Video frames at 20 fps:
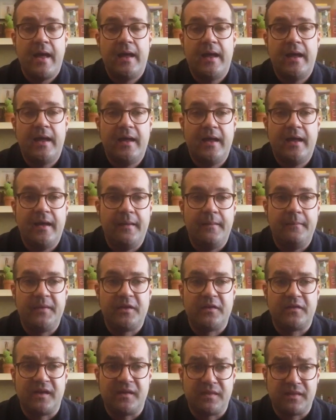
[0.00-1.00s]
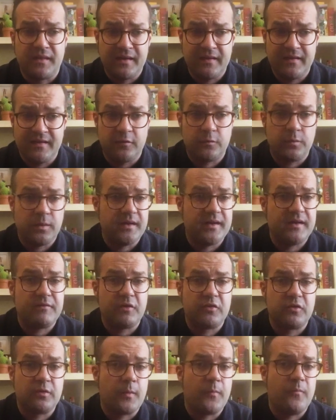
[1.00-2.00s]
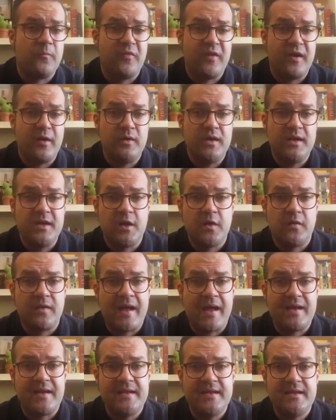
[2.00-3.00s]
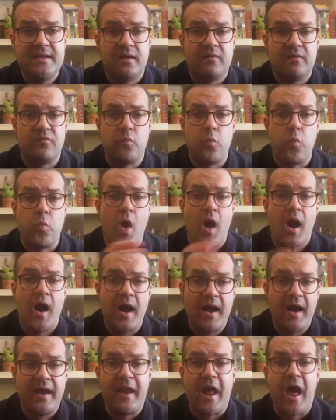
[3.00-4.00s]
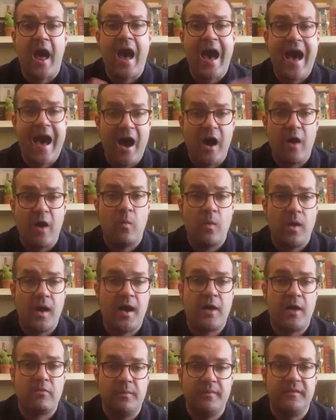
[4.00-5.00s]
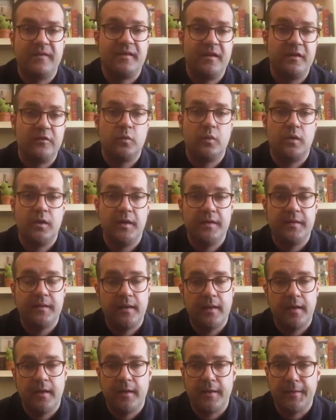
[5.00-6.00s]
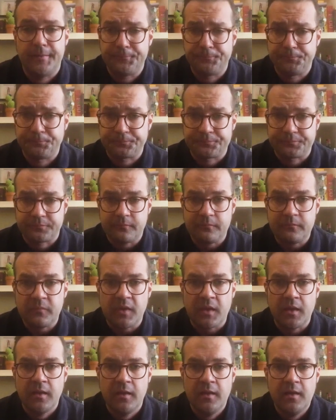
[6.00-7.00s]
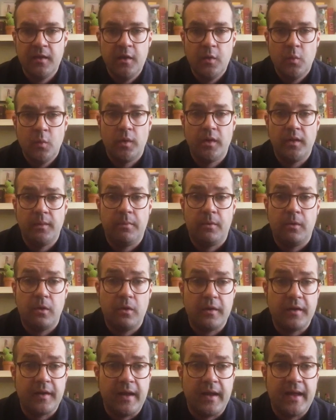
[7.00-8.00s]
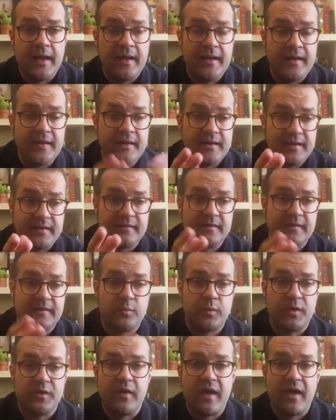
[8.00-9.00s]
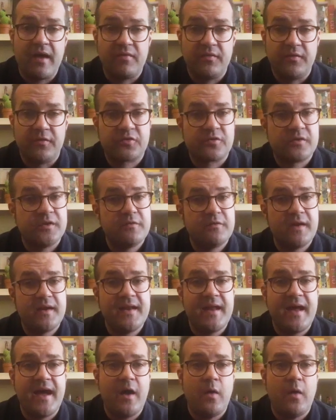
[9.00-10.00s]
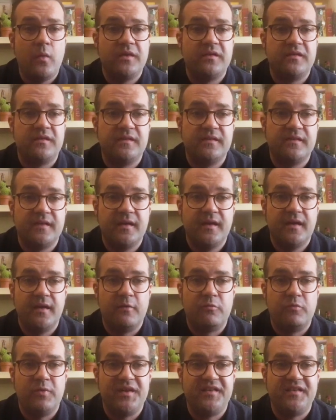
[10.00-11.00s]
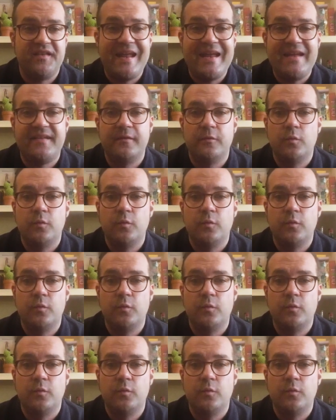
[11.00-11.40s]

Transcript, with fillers: uh, because I think this will give us a very good idea of why and how aromatized wine uh, were born, and this is what you have on the screen right now, which is uh, resinated